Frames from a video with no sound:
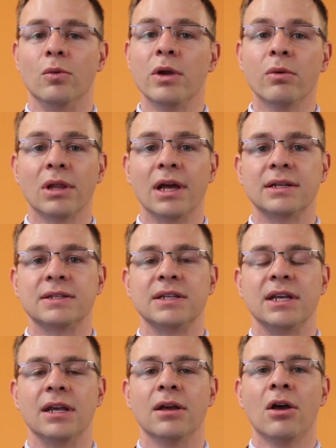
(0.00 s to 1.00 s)
We would like to
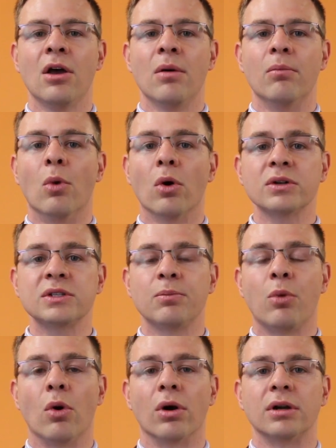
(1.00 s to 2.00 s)
see more
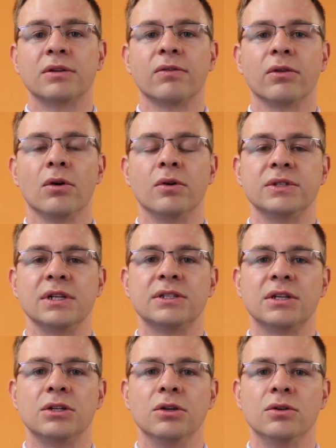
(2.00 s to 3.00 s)
support for those
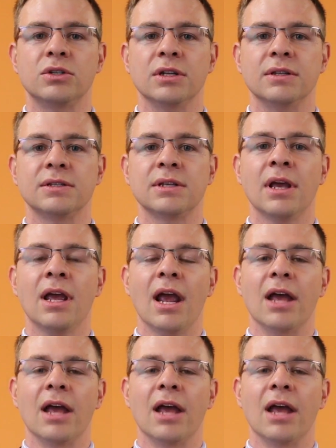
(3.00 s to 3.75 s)
institutions